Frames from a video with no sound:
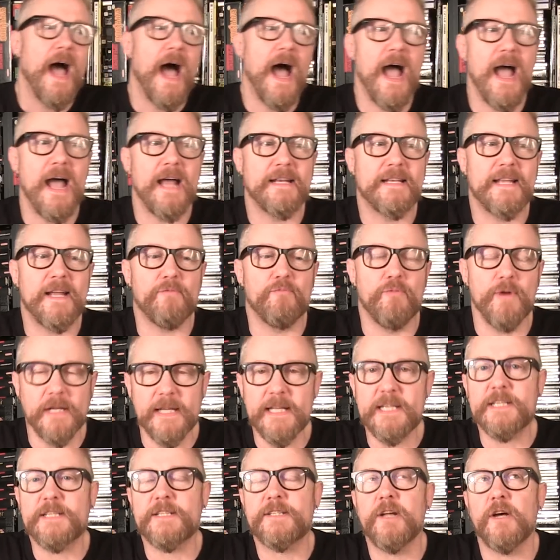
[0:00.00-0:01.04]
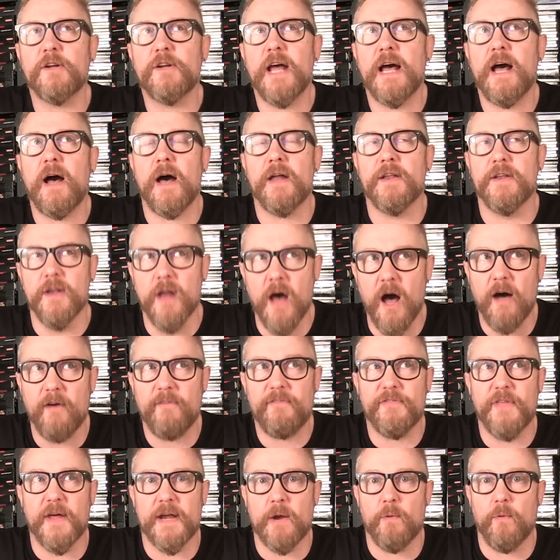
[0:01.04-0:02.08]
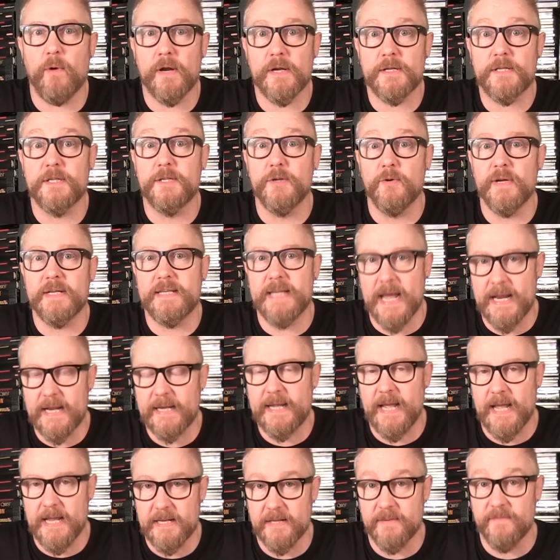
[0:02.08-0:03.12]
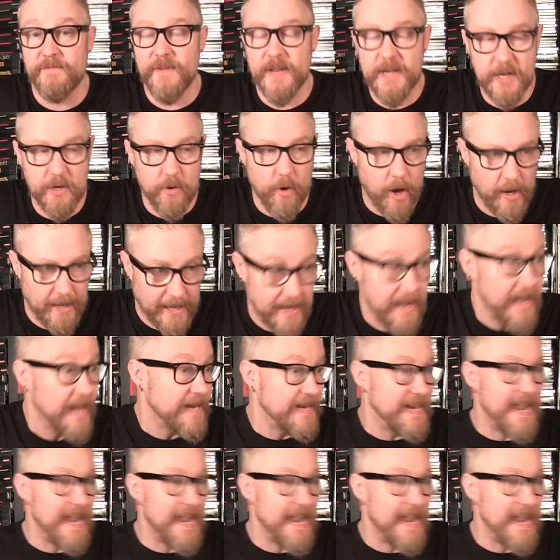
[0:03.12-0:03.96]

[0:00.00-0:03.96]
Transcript: And it really stood out enough that I wanted to do a dedicated video on it.